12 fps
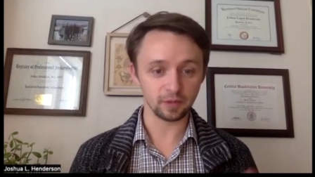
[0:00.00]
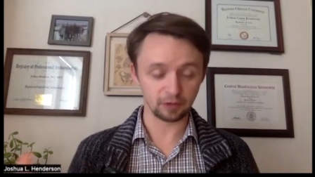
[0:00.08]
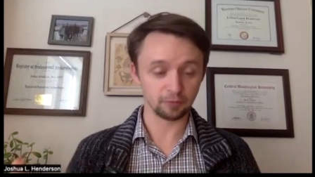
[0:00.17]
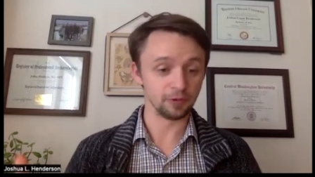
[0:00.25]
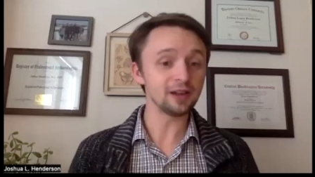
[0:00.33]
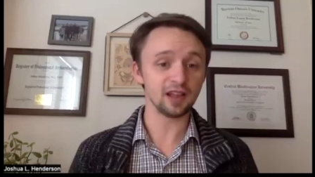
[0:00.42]

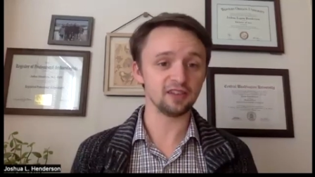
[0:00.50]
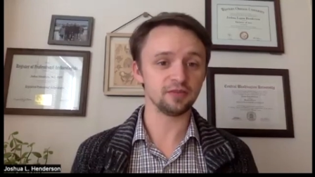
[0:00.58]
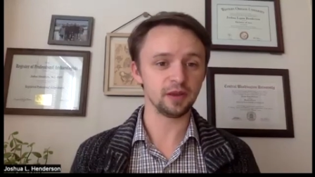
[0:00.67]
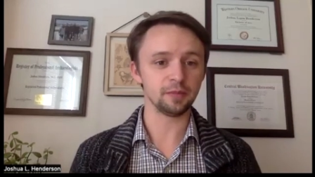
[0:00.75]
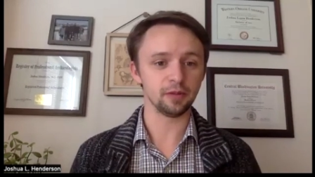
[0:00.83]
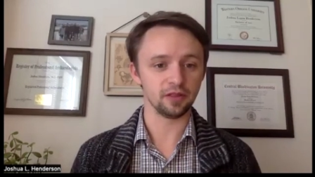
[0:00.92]
in real life,
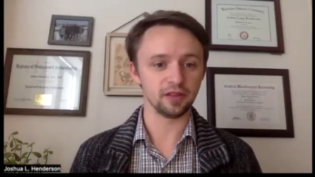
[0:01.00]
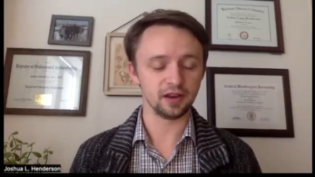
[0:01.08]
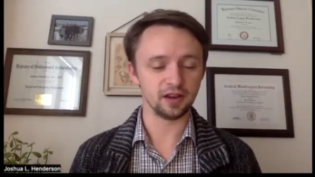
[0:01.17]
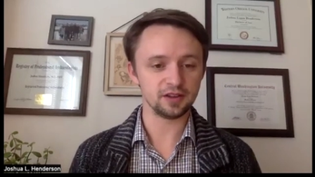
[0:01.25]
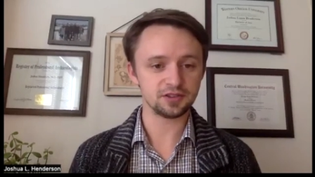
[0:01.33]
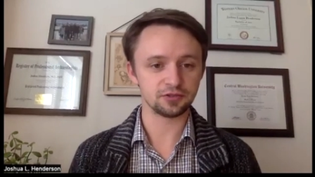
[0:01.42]
people in
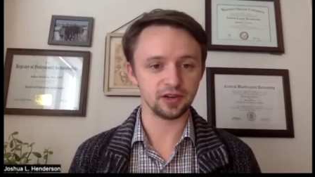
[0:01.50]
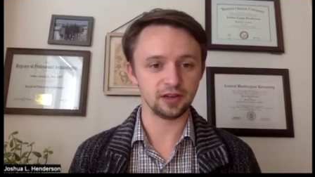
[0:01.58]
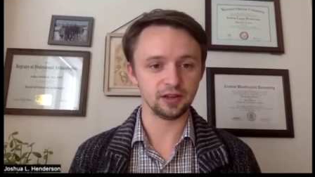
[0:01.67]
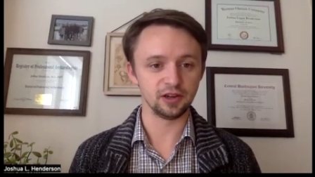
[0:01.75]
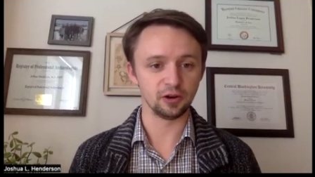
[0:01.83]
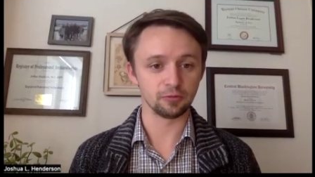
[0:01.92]
history,
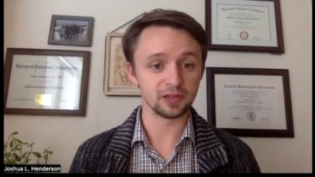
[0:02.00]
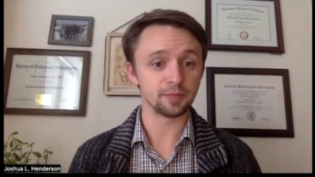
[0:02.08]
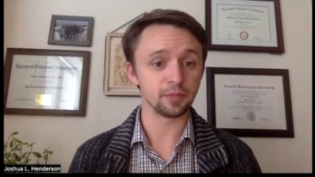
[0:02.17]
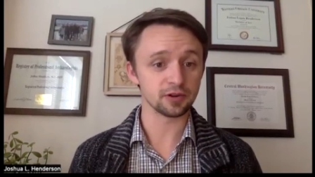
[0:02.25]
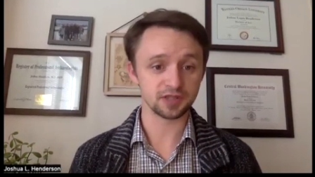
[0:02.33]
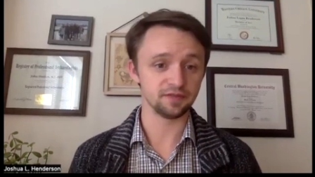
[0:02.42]
you know, really
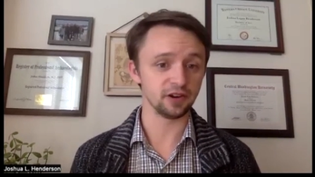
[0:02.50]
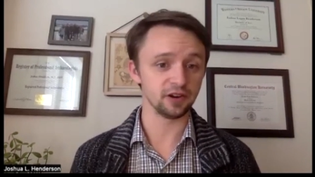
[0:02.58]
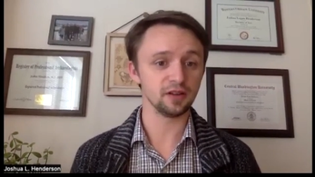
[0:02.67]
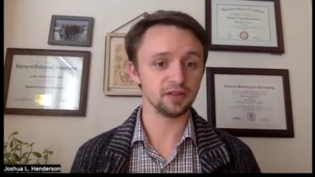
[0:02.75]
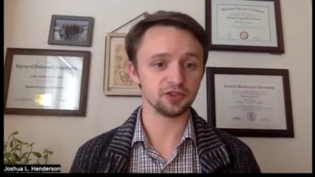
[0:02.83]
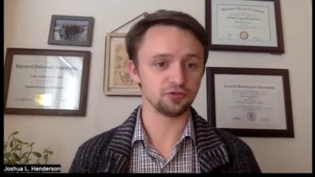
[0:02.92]
persevered
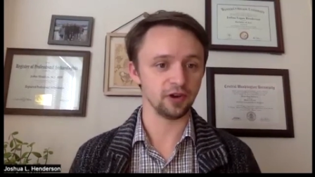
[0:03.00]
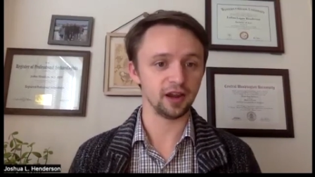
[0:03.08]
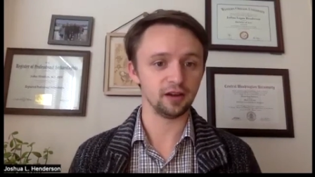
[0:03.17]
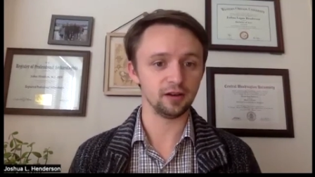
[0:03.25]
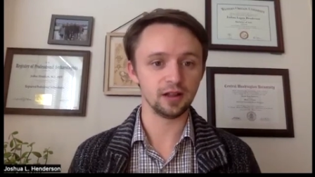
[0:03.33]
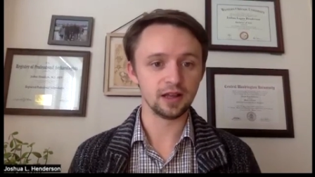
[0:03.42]
on the
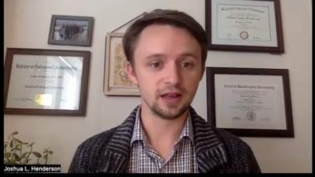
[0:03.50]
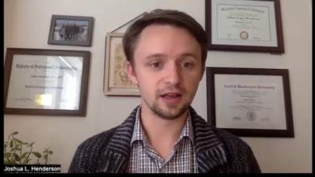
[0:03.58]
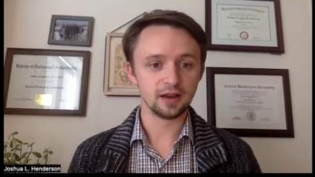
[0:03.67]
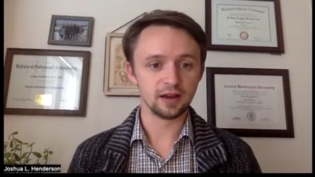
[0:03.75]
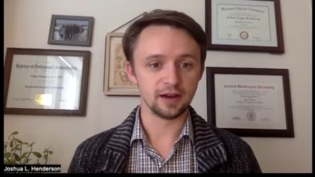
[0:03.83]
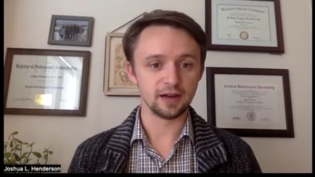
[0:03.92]
trail
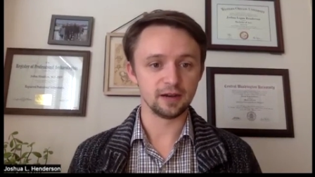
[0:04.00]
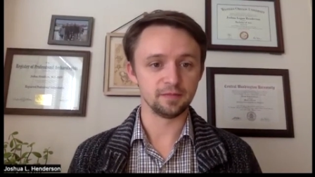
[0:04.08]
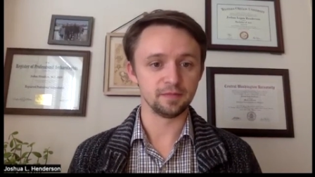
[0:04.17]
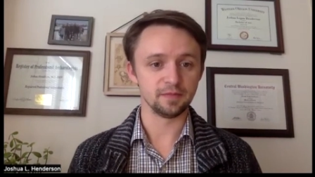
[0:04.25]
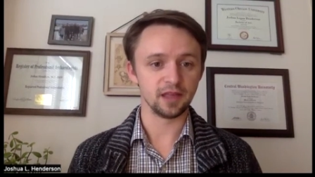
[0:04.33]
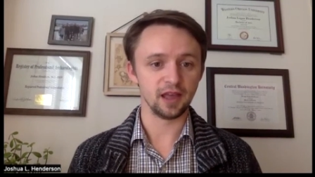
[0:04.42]

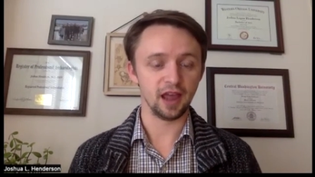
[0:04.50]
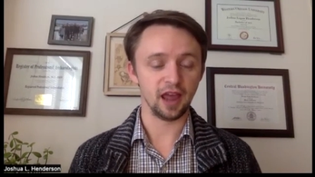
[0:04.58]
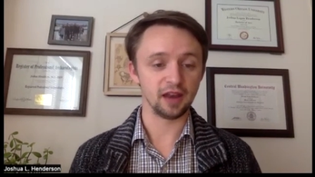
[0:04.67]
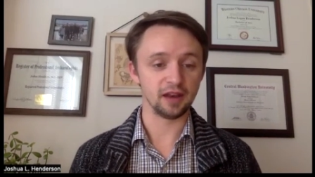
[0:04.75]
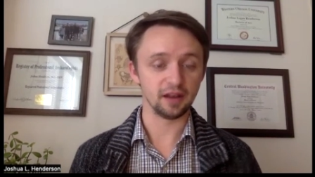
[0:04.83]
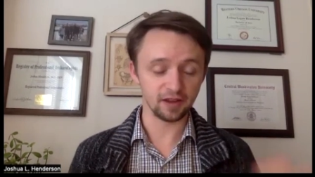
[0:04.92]
um, and,
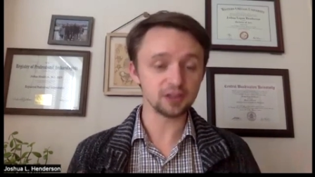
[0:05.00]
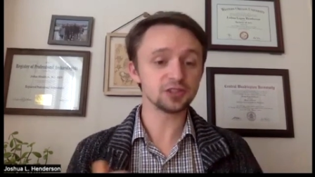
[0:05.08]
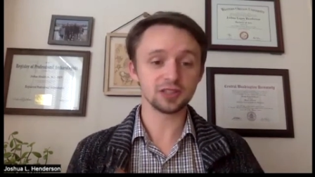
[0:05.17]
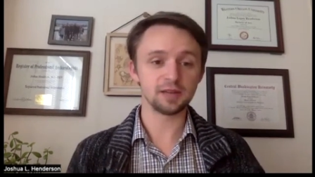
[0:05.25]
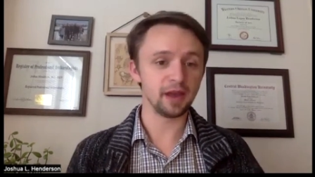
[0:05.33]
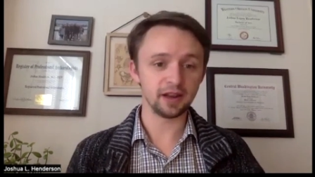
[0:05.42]
and,
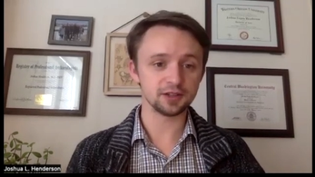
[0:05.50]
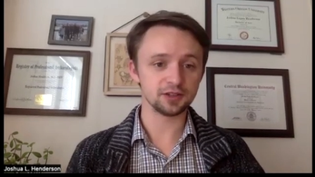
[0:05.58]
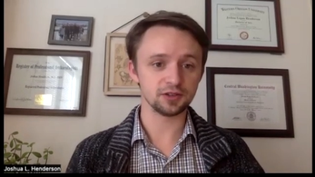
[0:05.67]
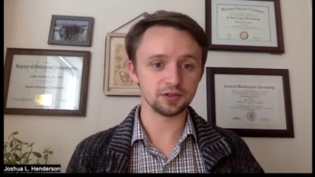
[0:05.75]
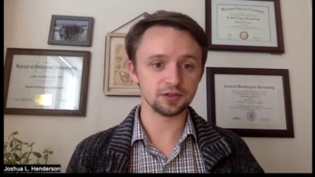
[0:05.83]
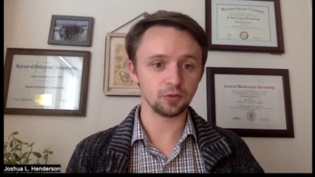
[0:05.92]
eventually made it
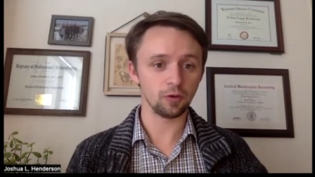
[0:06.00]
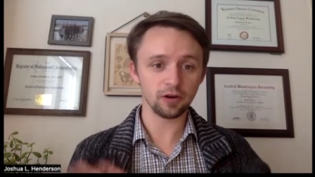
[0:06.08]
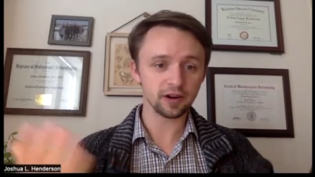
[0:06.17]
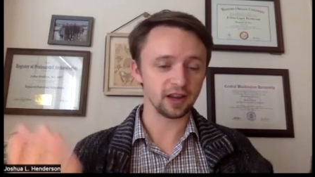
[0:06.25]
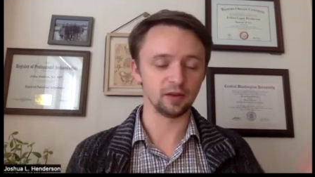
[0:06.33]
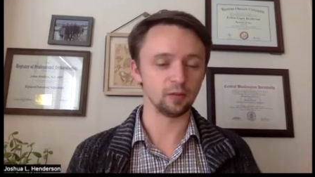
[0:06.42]
to, to
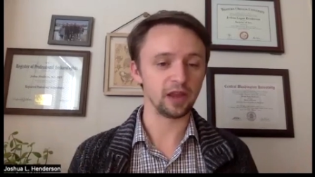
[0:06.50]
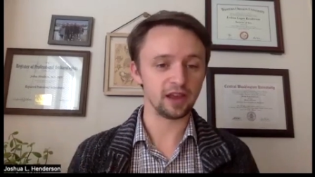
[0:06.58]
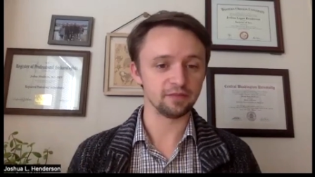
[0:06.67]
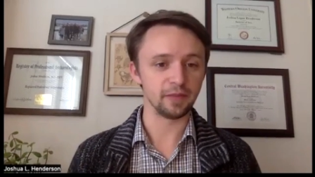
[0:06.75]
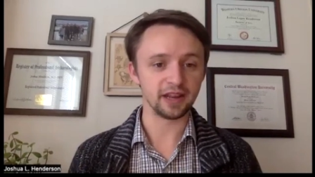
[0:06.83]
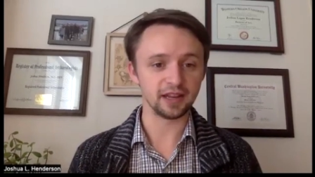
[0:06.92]
Oregon. And we
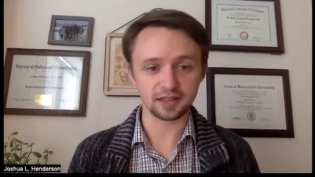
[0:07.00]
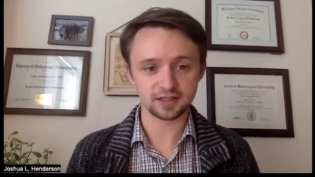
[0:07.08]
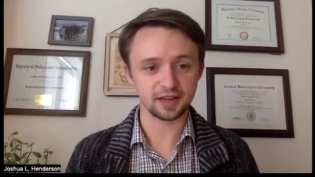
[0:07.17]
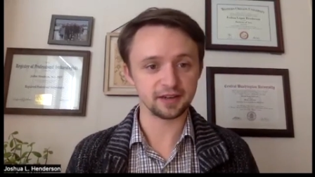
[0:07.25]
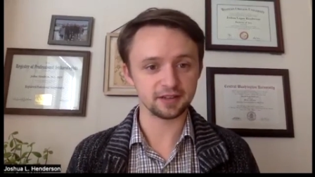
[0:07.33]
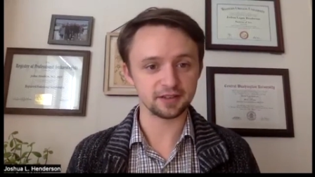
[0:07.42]
have many
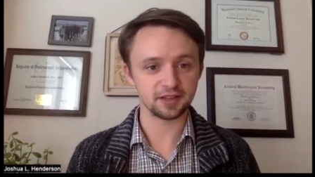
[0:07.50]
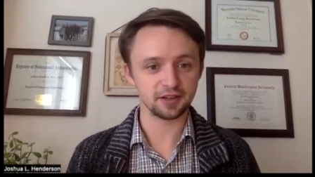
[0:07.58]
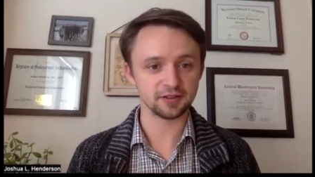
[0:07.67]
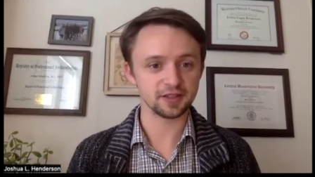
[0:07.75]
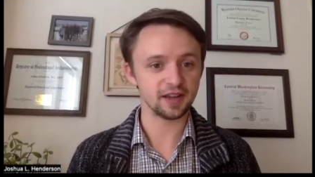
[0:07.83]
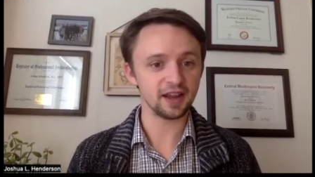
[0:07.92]
descendants here
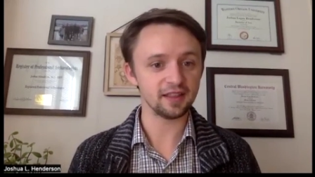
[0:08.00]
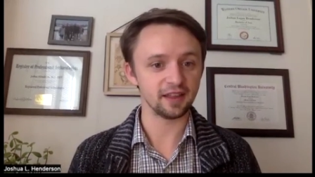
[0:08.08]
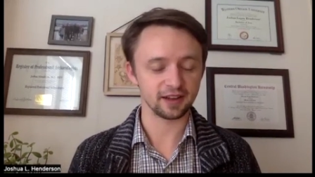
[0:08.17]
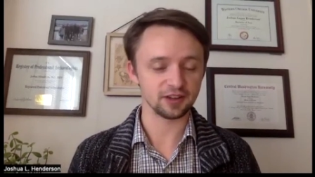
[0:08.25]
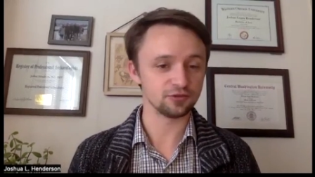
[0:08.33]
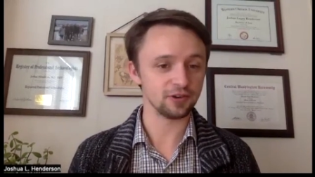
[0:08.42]
today
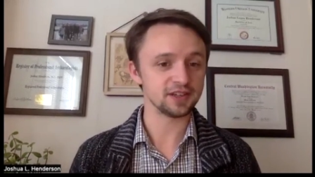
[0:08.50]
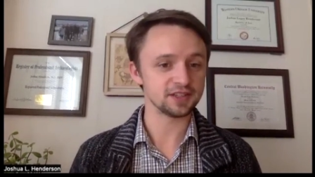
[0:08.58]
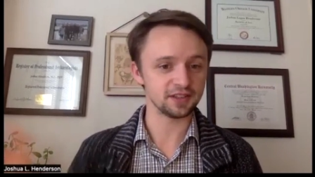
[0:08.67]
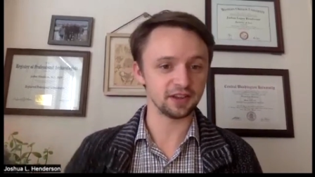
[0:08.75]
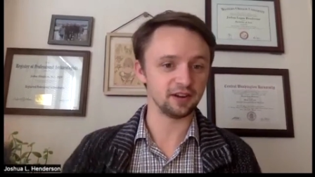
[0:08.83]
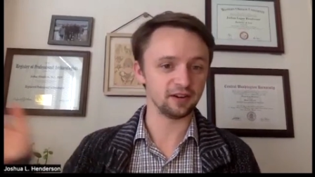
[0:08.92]
that can trace
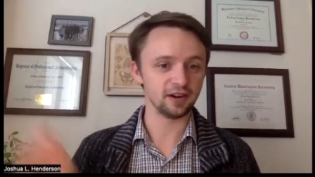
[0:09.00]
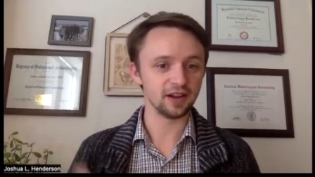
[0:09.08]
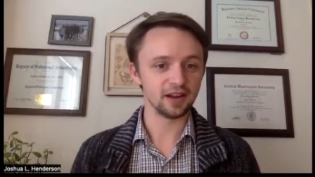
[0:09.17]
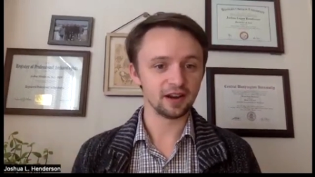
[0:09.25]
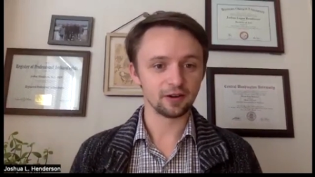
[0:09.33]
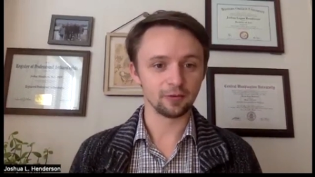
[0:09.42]
their
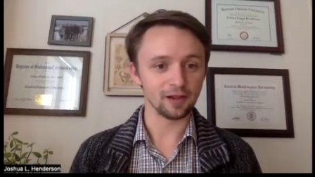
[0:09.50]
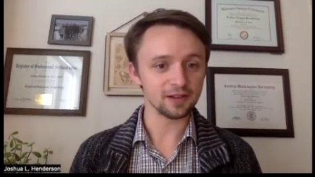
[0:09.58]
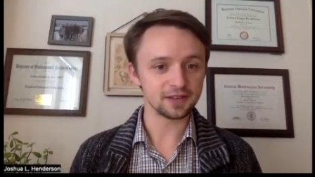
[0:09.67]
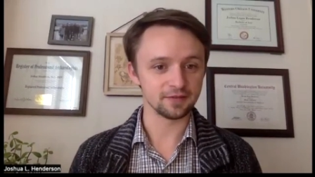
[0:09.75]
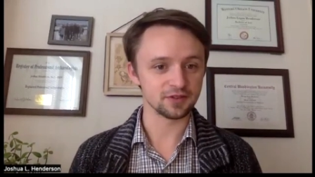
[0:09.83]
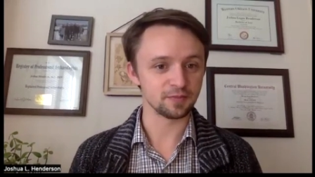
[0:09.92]

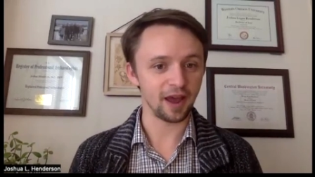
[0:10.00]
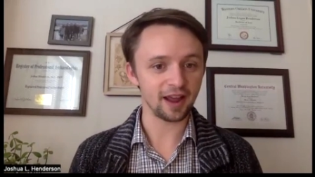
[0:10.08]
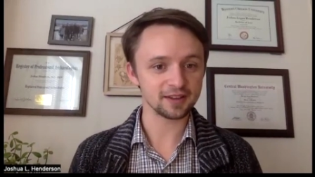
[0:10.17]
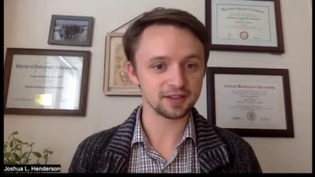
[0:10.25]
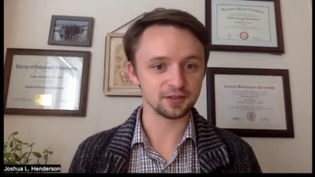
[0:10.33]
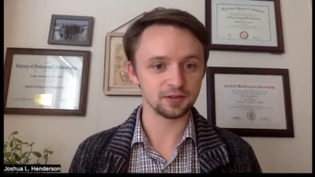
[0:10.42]
relatives
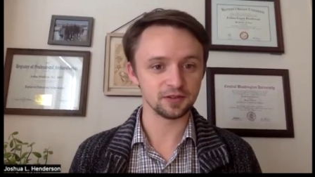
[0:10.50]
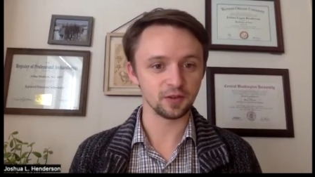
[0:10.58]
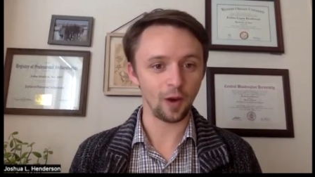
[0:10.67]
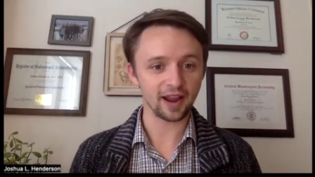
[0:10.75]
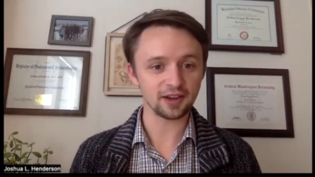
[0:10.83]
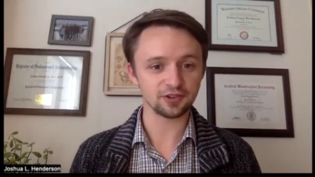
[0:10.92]
back to the
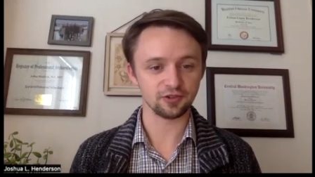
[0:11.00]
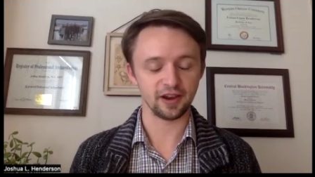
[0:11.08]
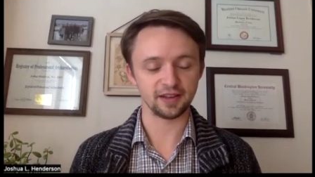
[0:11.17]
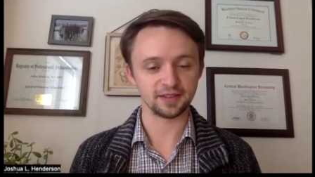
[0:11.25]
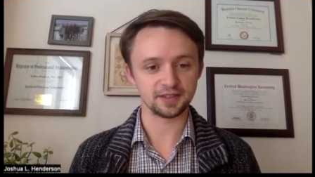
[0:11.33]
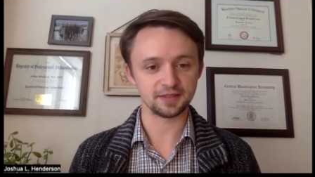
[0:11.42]
wagon
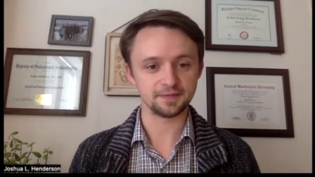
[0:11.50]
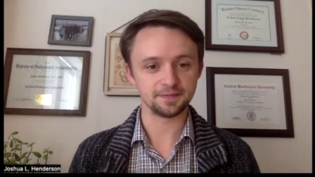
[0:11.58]
trains.